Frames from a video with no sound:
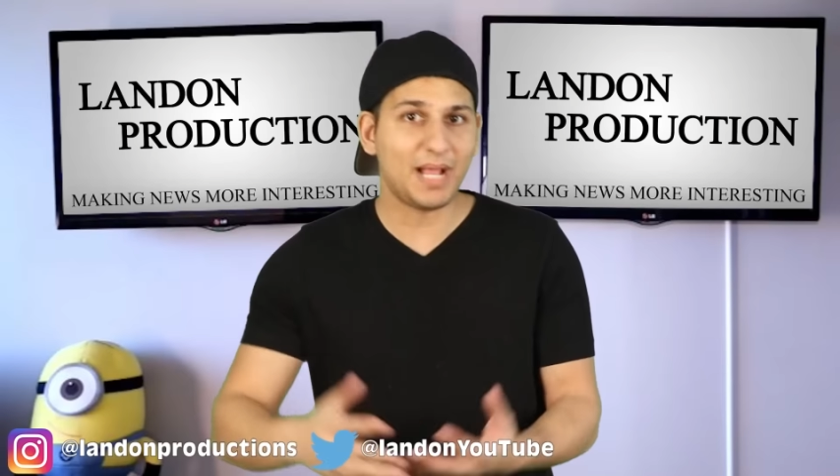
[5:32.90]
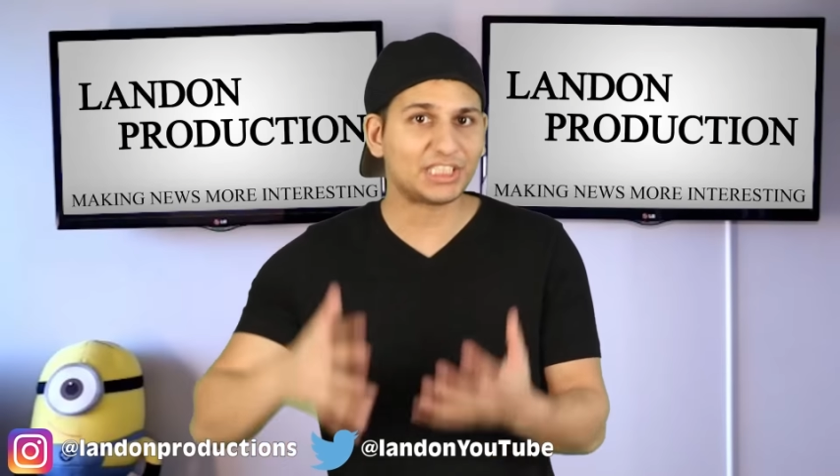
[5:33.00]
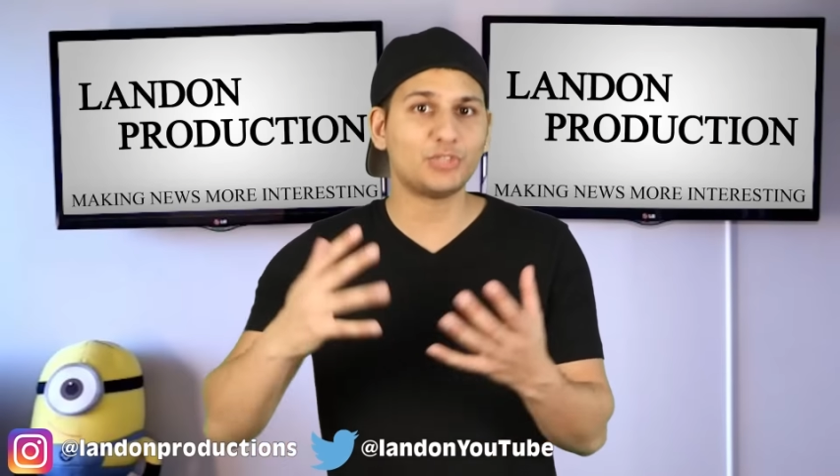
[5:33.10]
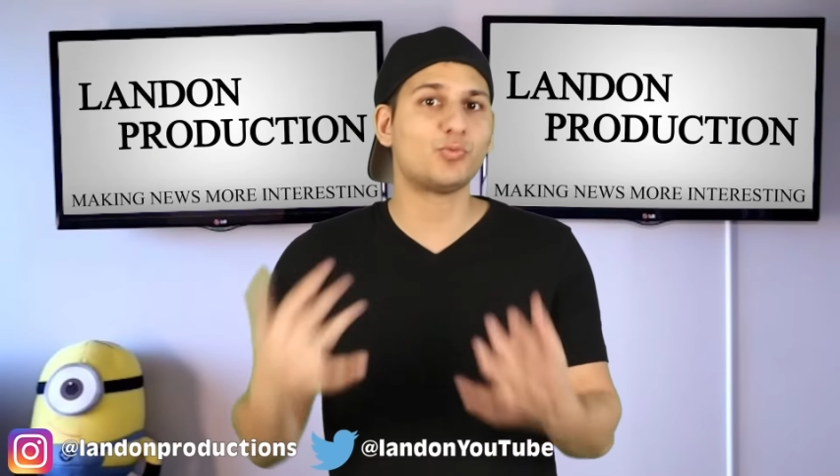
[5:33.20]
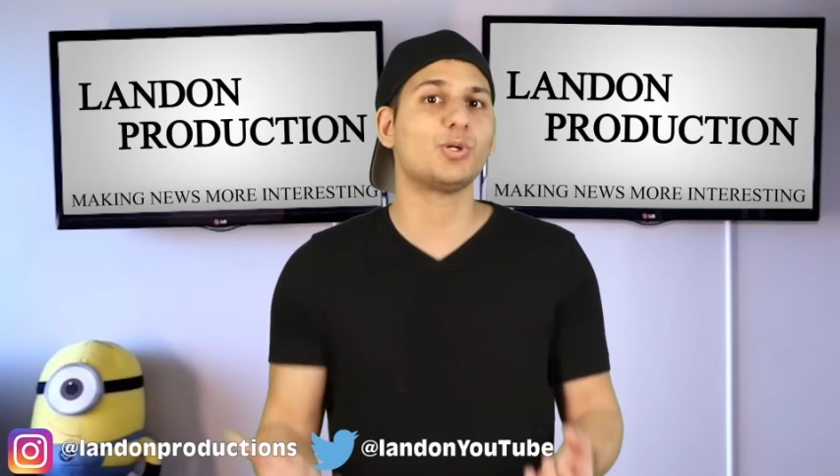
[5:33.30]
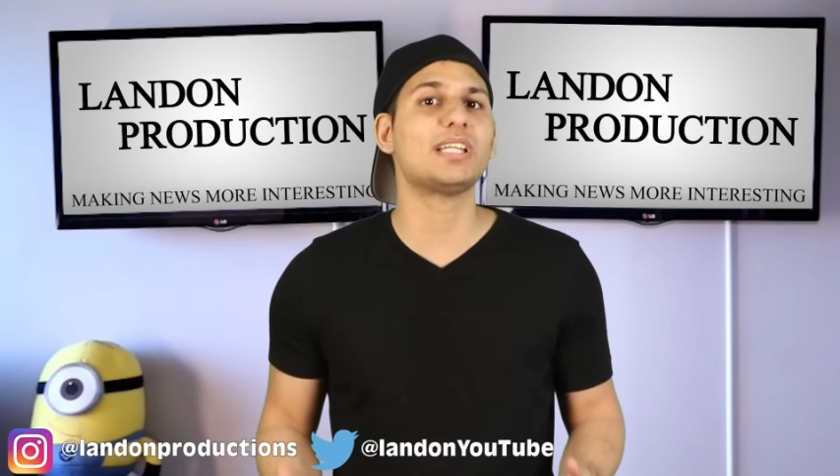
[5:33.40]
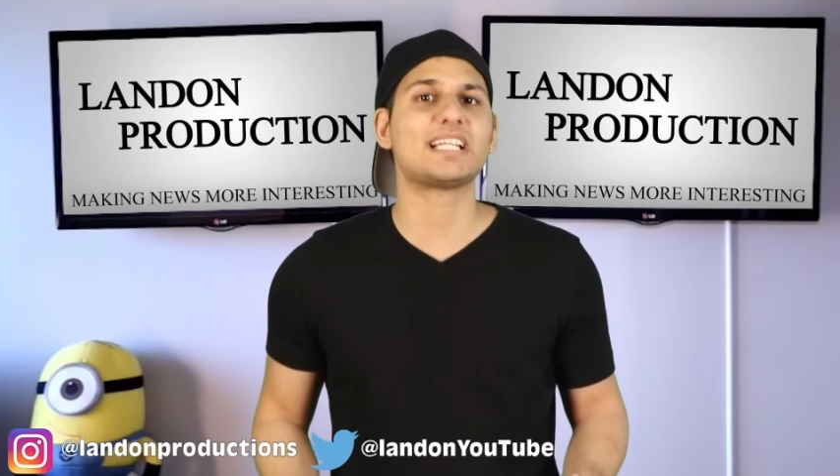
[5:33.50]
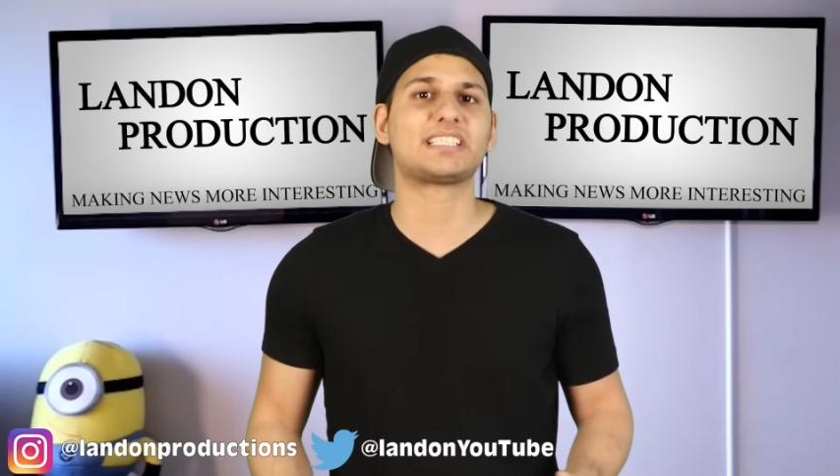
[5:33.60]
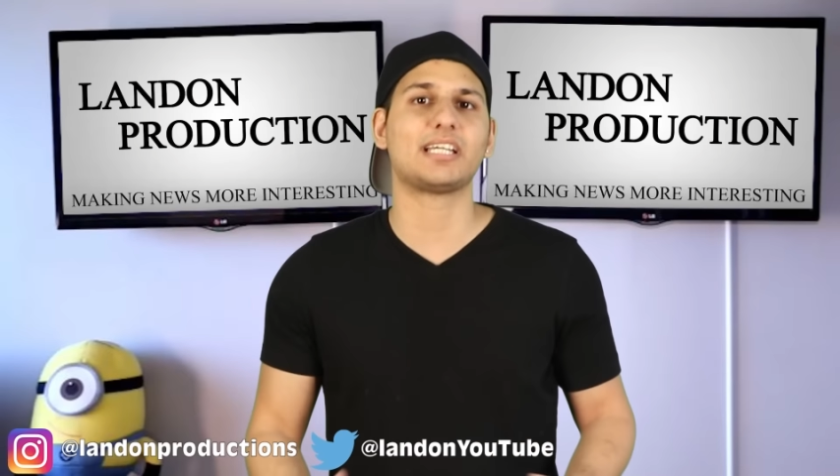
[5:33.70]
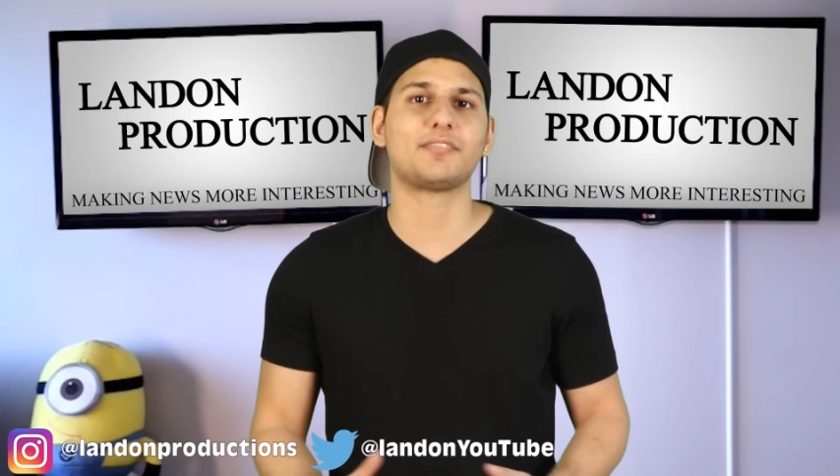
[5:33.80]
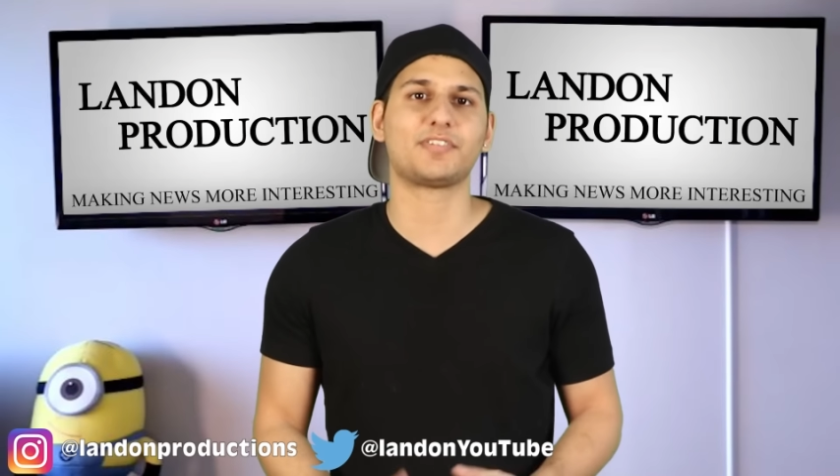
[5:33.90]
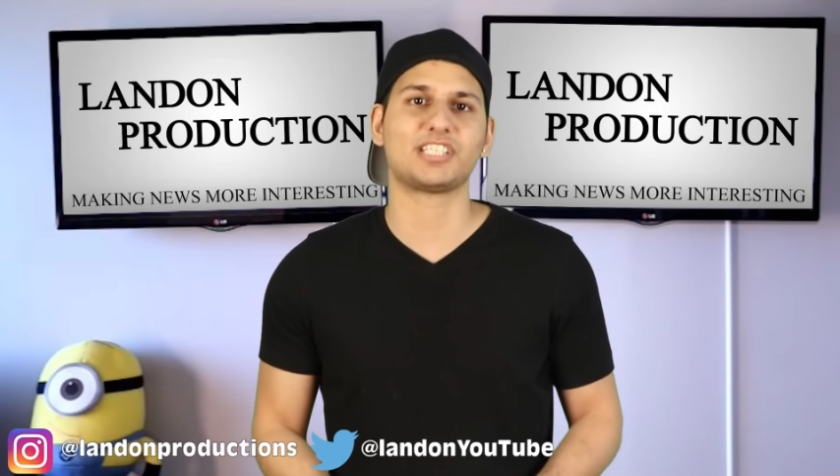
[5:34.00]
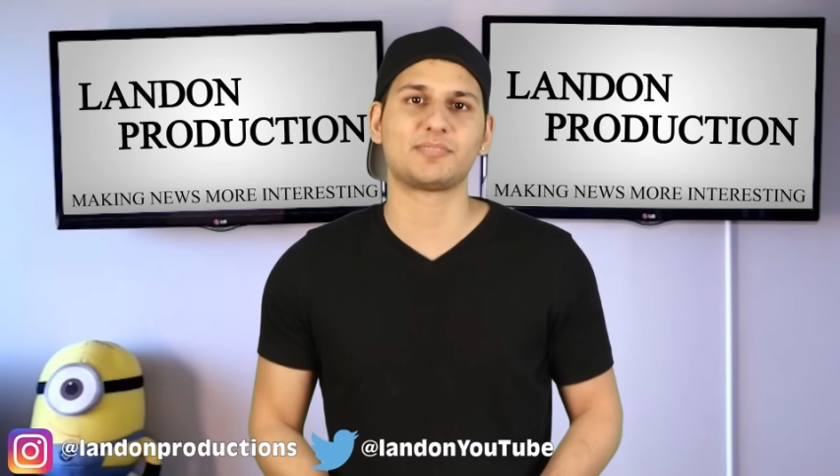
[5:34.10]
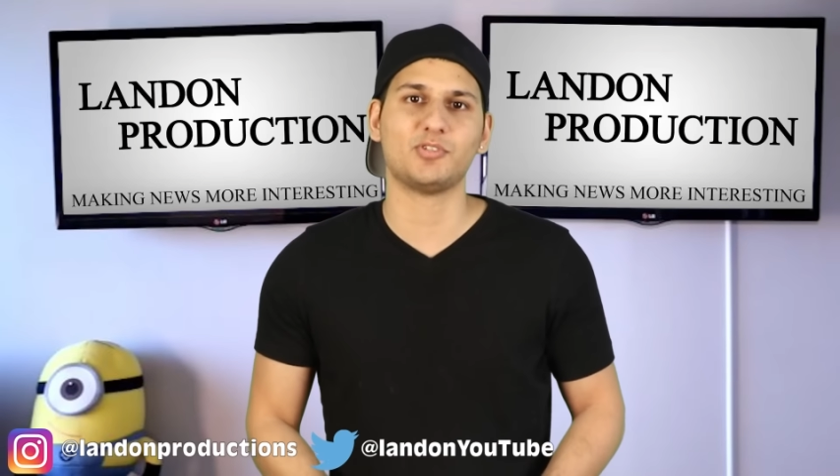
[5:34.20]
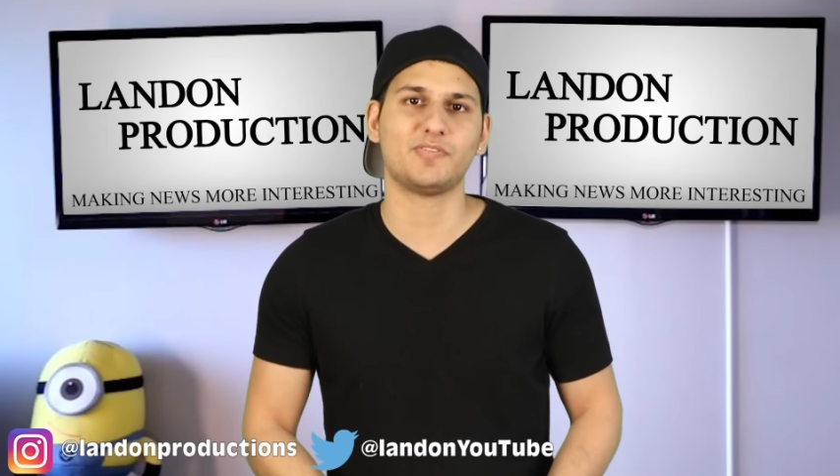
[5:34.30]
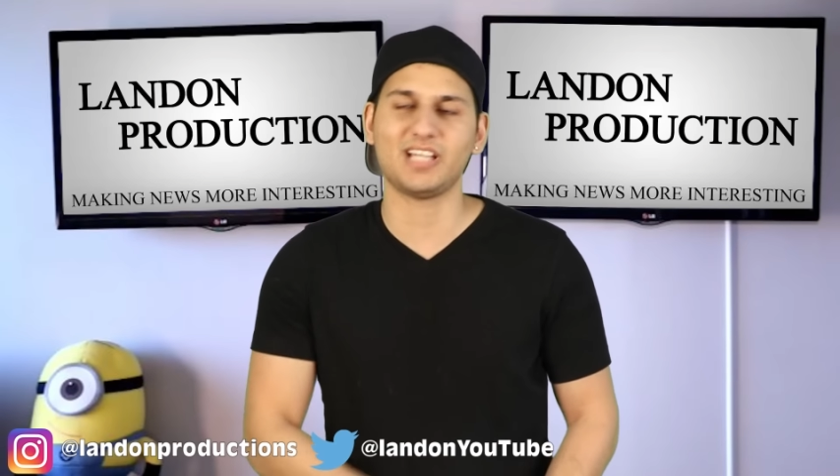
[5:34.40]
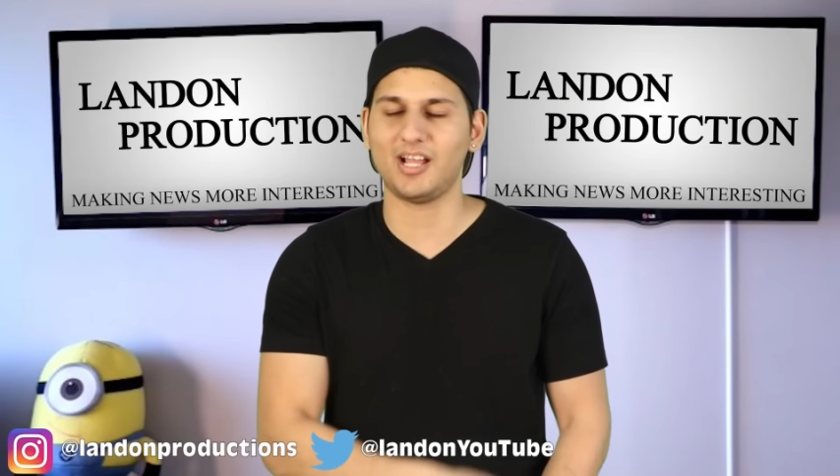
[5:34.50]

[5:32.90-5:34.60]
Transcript: actually really excited for this movie.